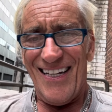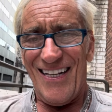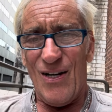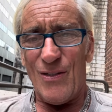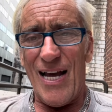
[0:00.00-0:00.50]

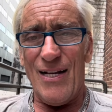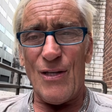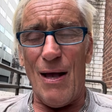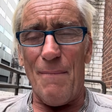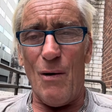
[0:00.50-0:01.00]
Okay, it's
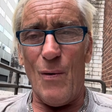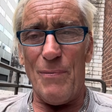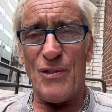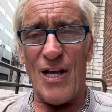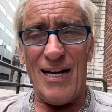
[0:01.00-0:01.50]
on my
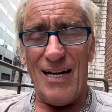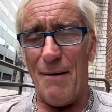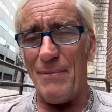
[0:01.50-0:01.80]
website. And I'm